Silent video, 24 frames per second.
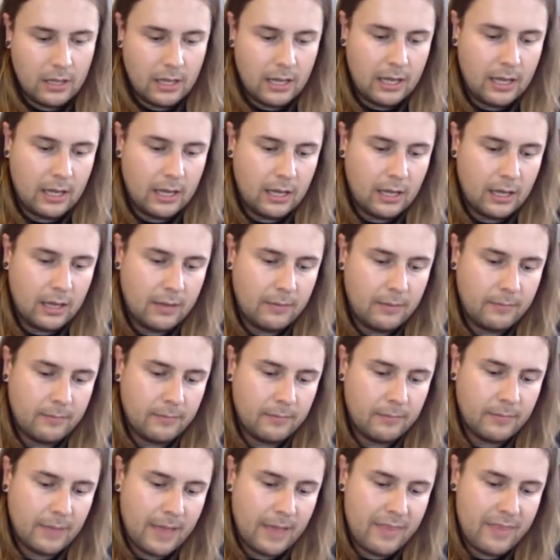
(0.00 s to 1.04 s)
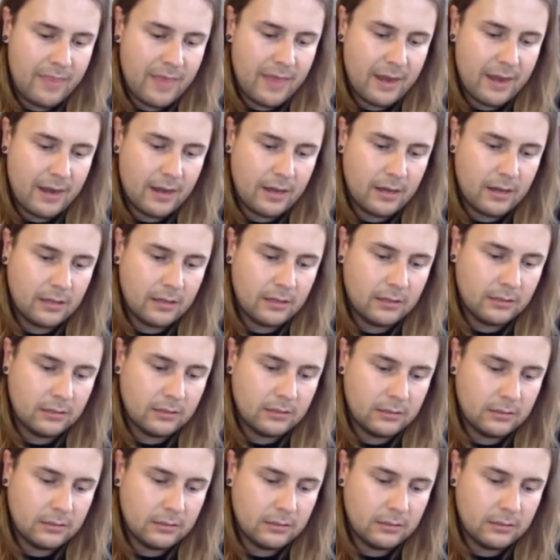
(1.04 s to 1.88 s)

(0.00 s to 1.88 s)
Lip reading: And then I'll